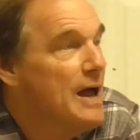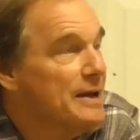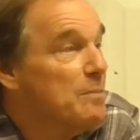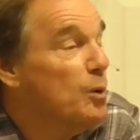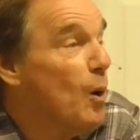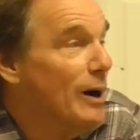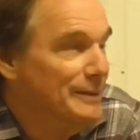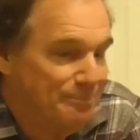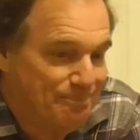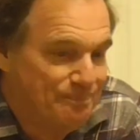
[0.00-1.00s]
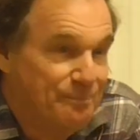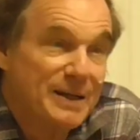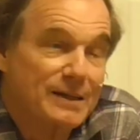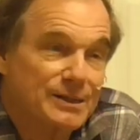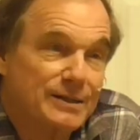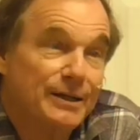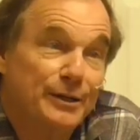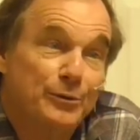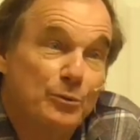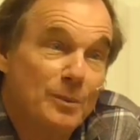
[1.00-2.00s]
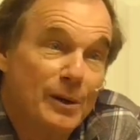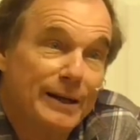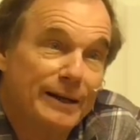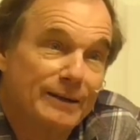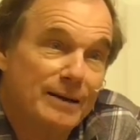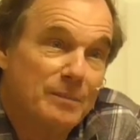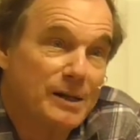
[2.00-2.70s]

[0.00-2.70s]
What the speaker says: Number 1, because in enumerating them,